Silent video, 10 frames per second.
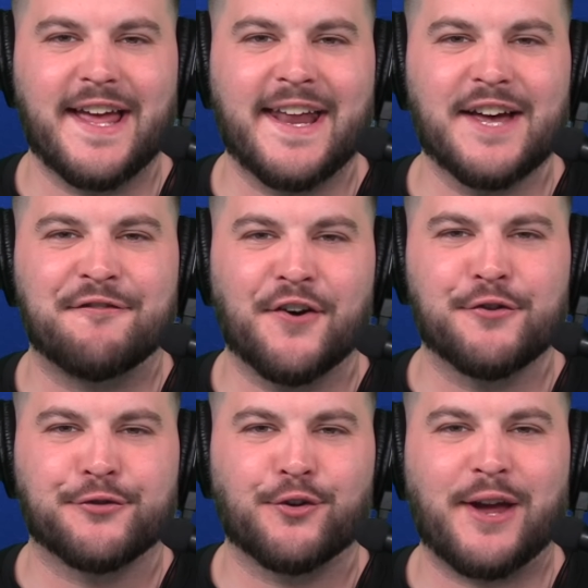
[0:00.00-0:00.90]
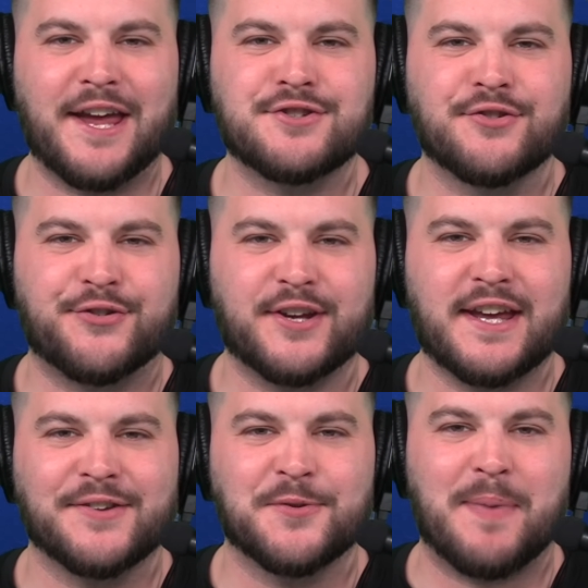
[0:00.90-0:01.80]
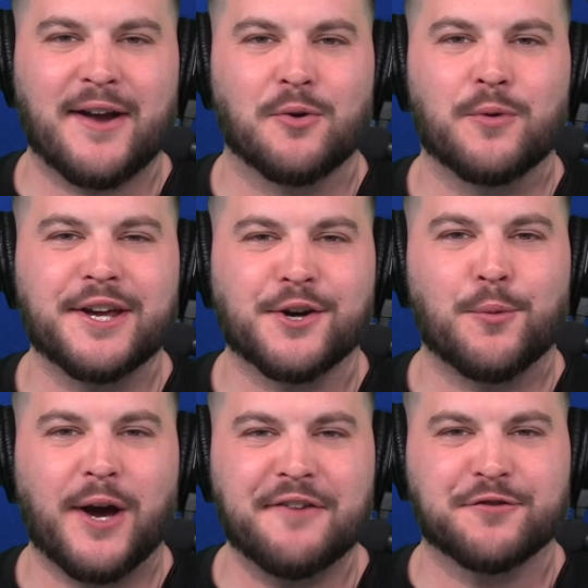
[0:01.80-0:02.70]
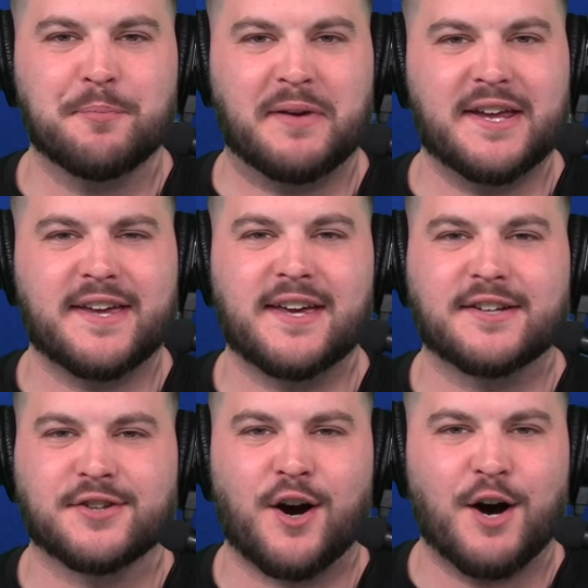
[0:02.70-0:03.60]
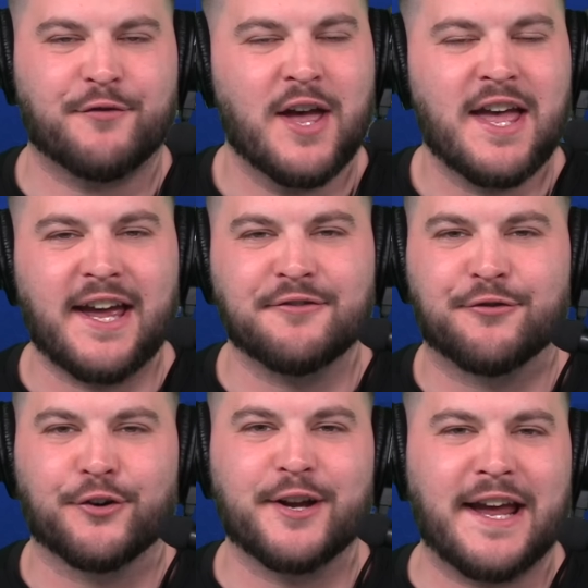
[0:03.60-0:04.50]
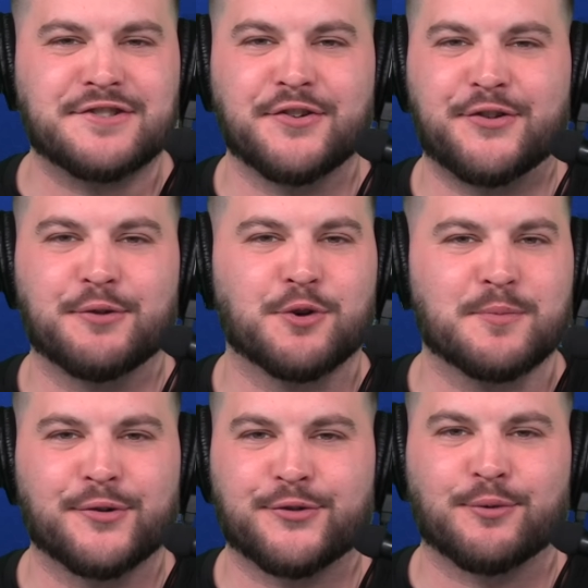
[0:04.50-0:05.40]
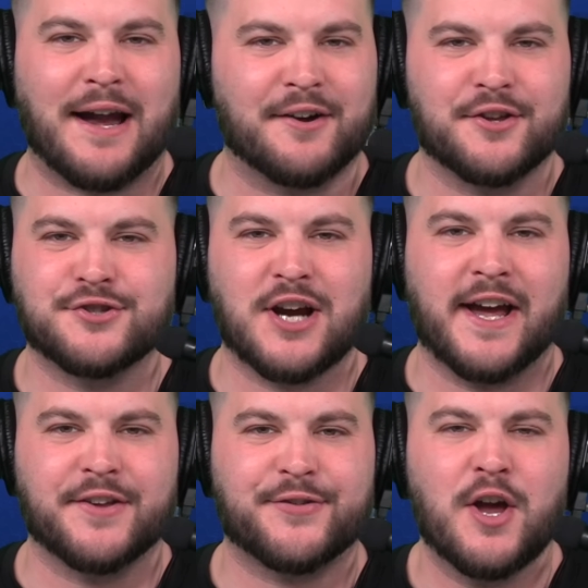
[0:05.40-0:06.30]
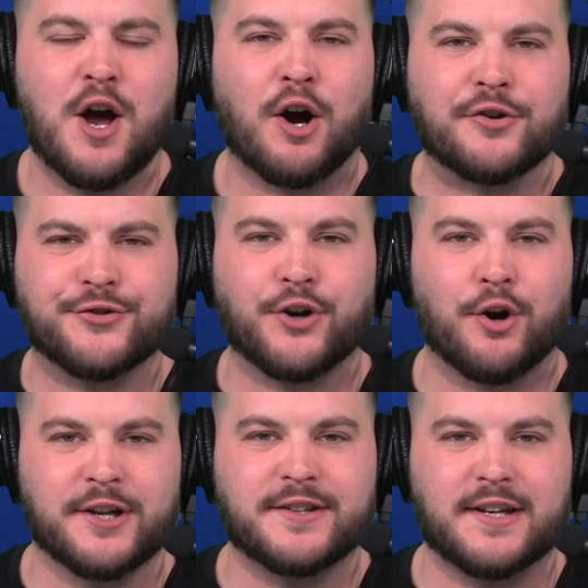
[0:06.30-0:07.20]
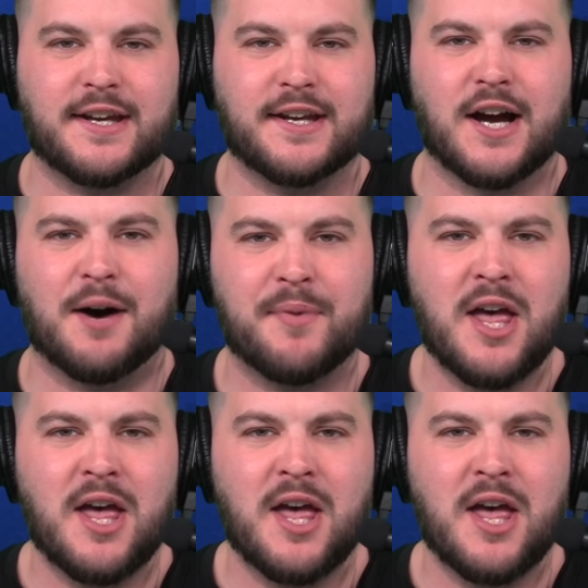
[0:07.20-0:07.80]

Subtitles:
NFL free agency is about a week away from being kicked off, and free agency rumors surrounding the Giants are starting to heat up.